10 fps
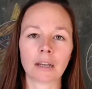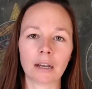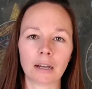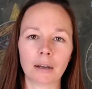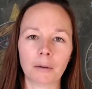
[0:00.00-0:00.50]

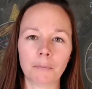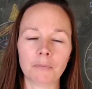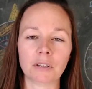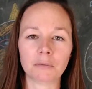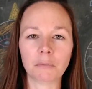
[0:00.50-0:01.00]

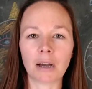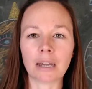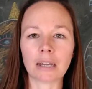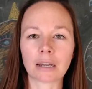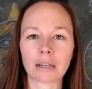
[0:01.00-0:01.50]
Does
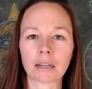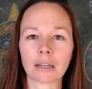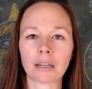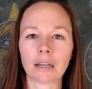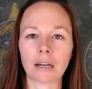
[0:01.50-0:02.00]
Mike
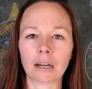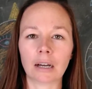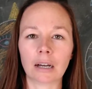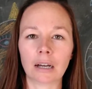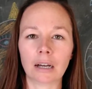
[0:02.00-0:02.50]

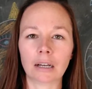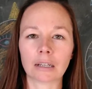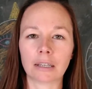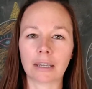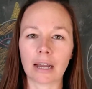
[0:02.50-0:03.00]

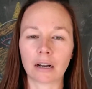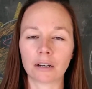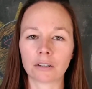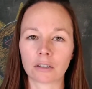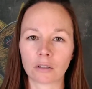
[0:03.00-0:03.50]
get
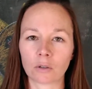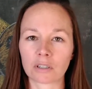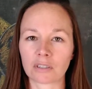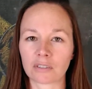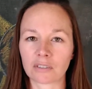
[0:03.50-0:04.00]
under
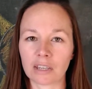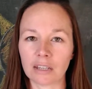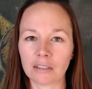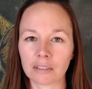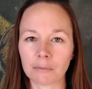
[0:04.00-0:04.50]
Dolores'
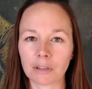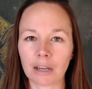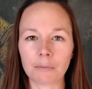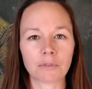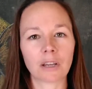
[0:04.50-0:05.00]
skin
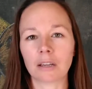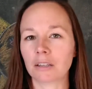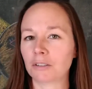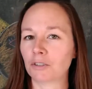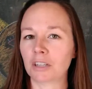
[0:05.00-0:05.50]
sometimes?
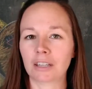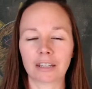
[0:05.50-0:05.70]
It's